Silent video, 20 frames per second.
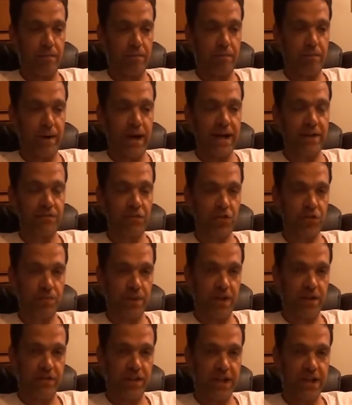mindfulness
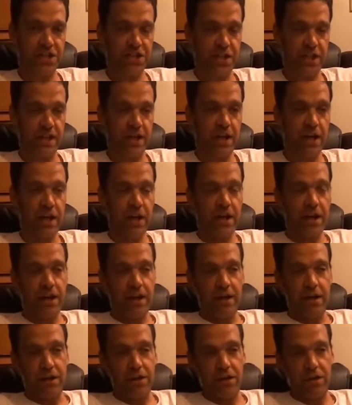meditation,
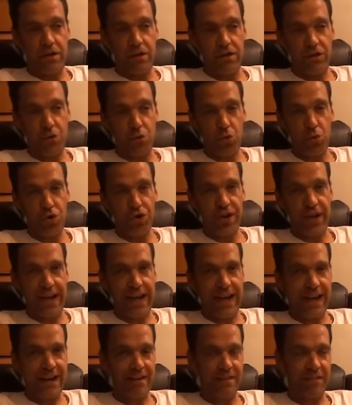you wouldn't
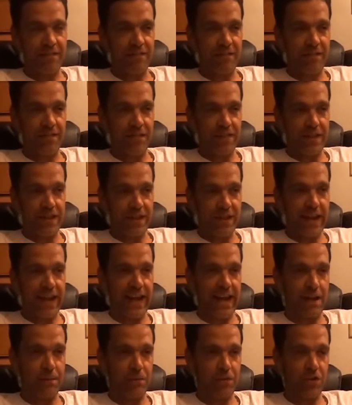have the
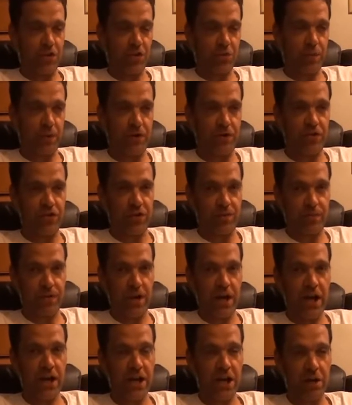cannabis experience I'm
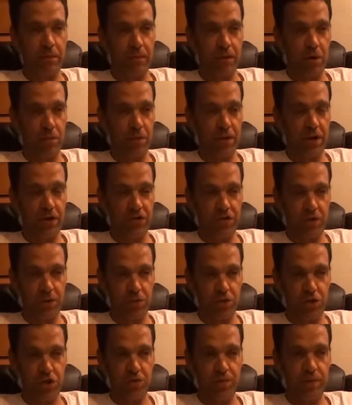talking about, because it
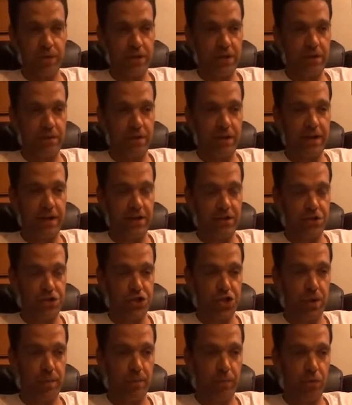would just be in a
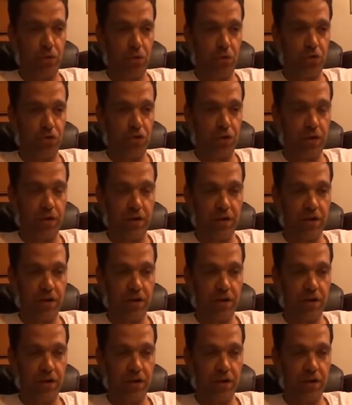jumbled